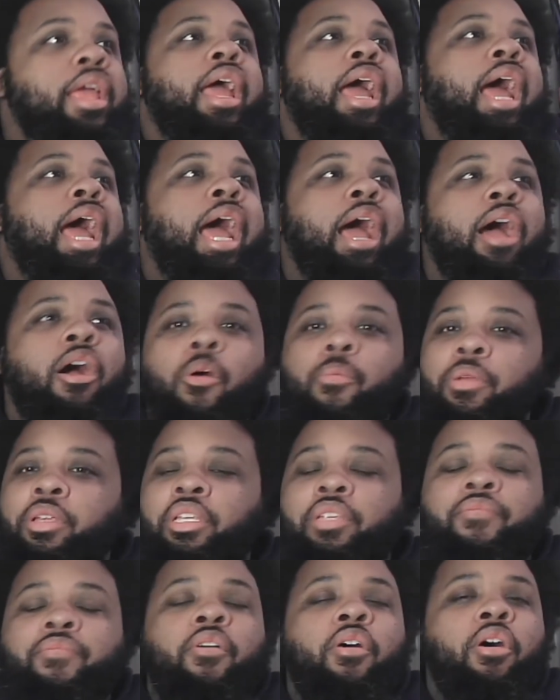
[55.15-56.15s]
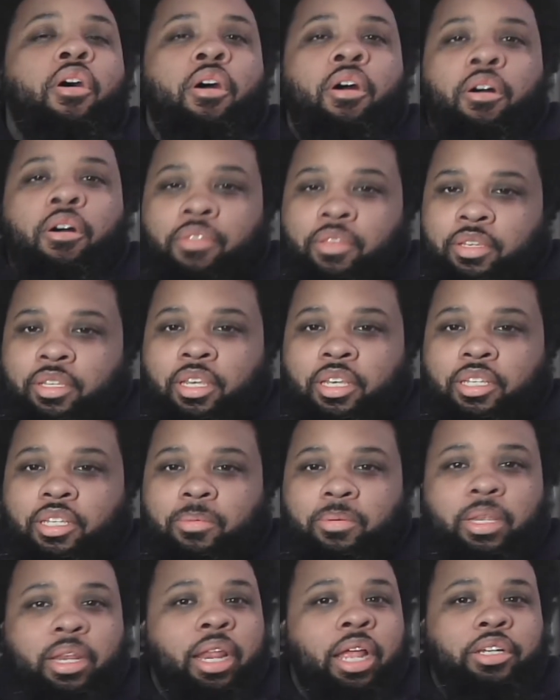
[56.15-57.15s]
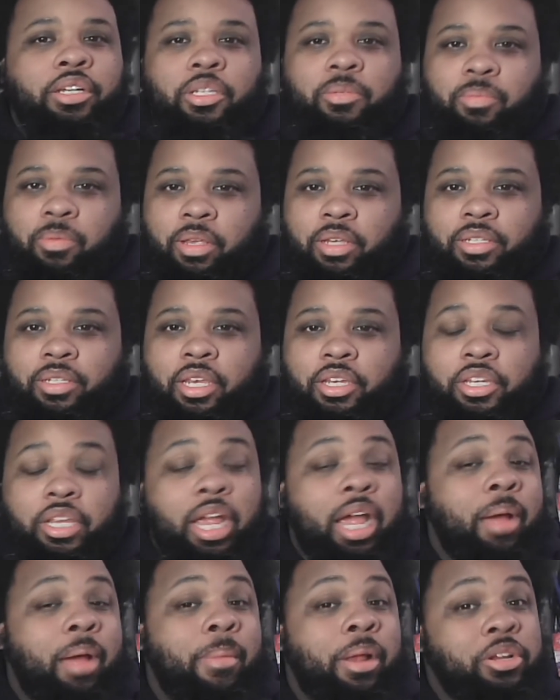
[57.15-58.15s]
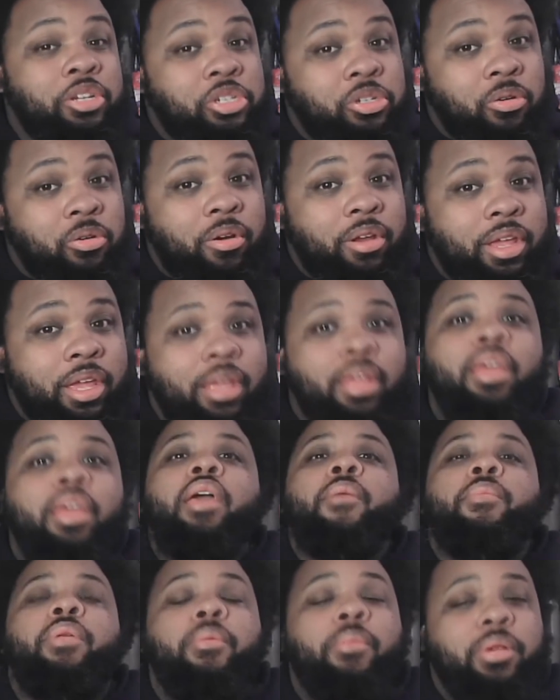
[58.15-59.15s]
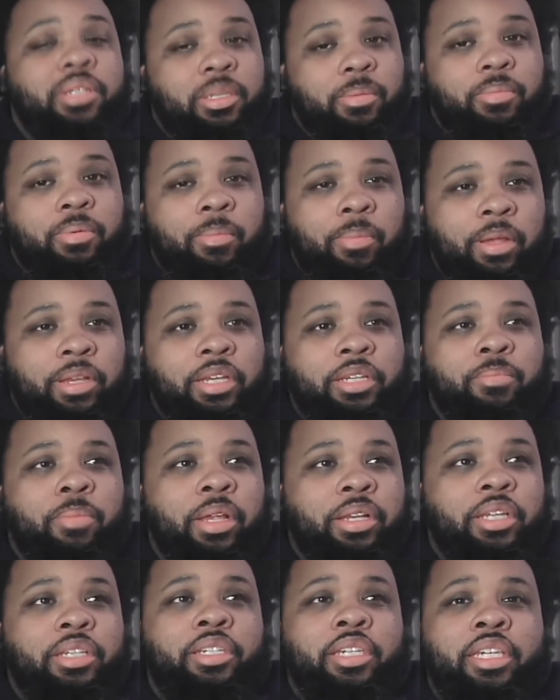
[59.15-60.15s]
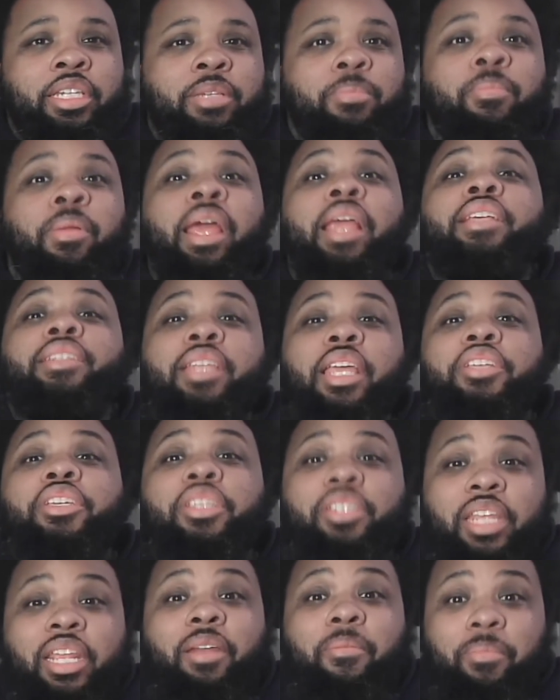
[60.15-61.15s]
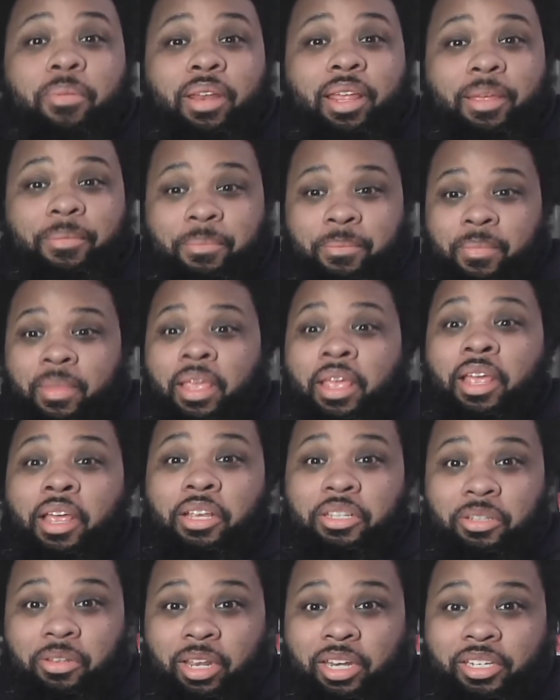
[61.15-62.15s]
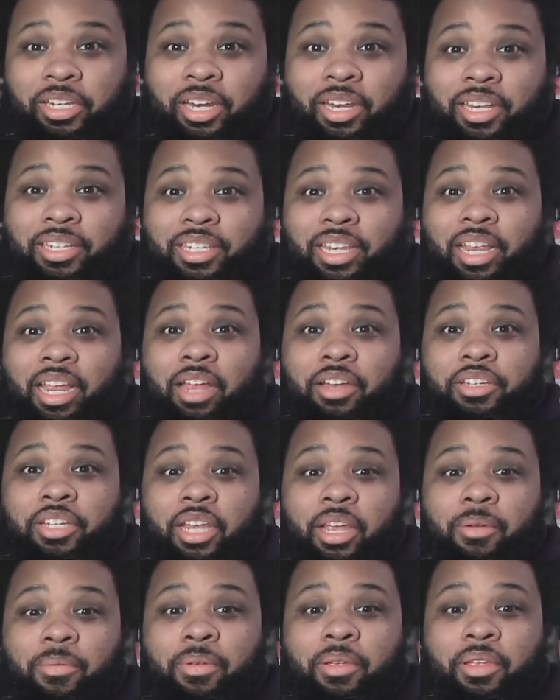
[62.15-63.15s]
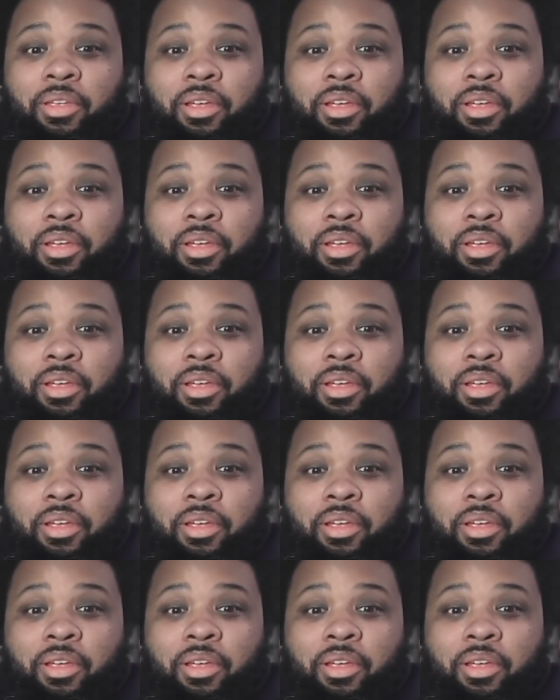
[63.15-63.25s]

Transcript: I hope this is for all the systems and not just PlayStation. I'm not sure yet, but it was the PlayStation State of Play. So let's check this thing out, shall we?